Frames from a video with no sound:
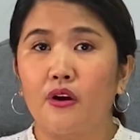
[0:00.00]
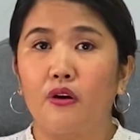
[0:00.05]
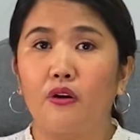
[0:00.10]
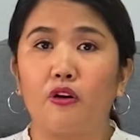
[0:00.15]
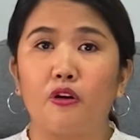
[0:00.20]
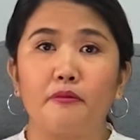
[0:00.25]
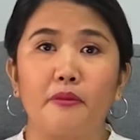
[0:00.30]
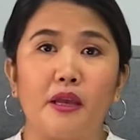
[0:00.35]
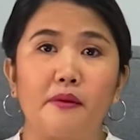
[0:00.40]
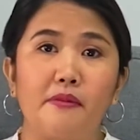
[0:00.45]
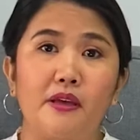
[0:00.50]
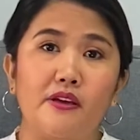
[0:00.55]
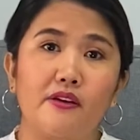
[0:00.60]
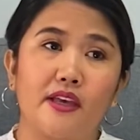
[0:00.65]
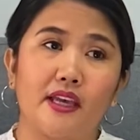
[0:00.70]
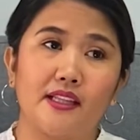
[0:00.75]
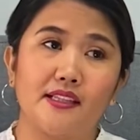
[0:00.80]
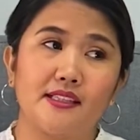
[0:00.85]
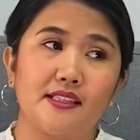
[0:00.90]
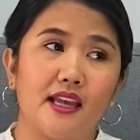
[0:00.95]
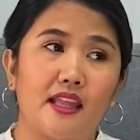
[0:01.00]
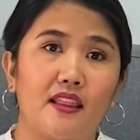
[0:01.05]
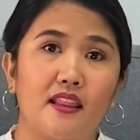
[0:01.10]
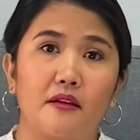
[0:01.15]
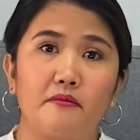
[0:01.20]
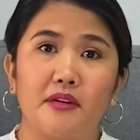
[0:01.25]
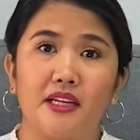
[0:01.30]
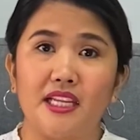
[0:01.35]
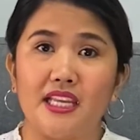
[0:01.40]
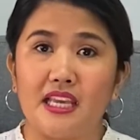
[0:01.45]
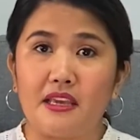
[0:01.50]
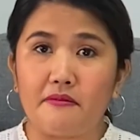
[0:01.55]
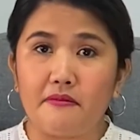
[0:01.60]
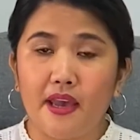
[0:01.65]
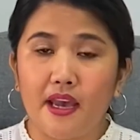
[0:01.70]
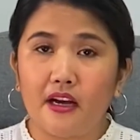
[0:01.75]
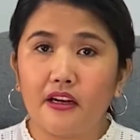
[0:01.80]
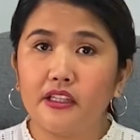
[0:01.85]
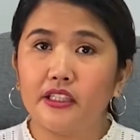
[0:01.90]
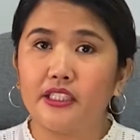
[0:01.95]
or maybe you can send them an
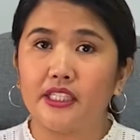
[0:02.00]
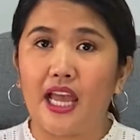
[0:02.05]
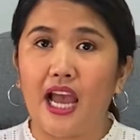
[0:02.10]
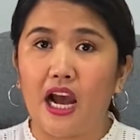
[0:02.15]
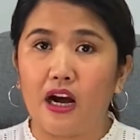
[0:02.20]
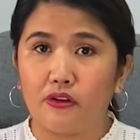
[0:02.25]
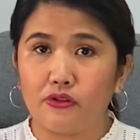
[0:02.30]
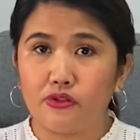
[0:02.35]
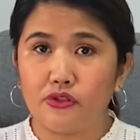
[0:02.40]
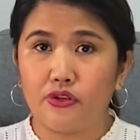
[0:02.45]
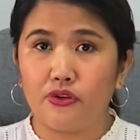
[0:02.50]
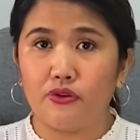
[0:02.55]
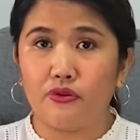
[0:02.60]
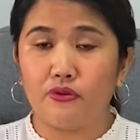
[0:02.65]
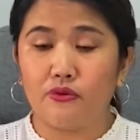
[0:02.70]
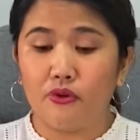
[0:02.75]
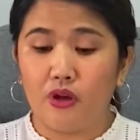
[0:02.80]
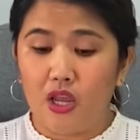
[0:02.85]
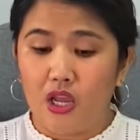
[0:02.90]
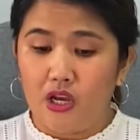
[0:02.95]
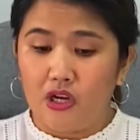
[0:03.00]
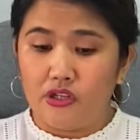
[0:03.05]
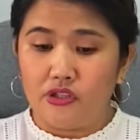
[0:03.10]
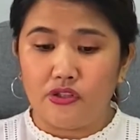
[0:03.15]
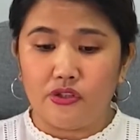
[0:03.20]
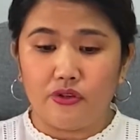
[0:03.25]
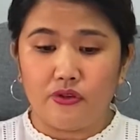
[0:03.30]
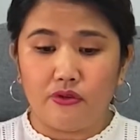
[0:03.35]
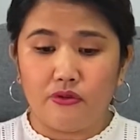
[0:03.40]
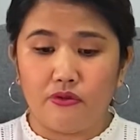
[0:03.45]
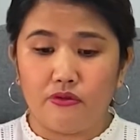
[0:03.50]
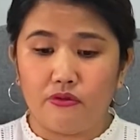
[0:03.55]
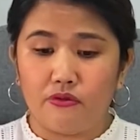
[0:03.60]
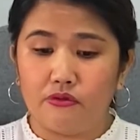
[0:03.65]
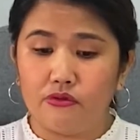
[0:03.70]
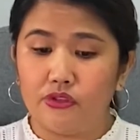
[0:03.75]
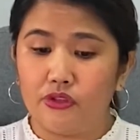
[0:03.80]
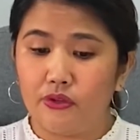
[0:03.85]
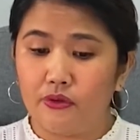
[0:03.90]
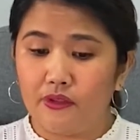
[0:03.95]
email on how to
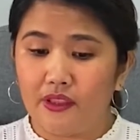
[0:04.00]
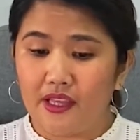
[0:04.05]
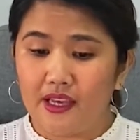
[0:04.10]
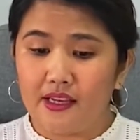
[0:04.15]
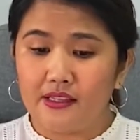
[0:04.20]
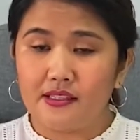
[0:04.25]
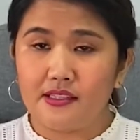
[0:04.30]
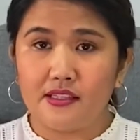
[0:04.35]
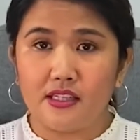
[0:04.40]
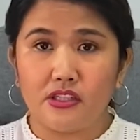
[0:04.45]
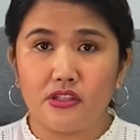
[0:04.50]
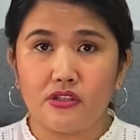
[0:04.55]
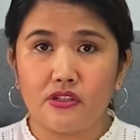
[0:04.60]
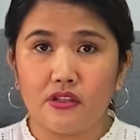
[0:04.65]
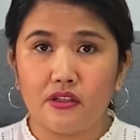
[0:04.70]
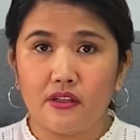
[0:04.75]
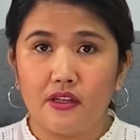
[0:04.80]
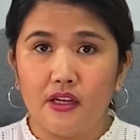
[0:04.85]
do this in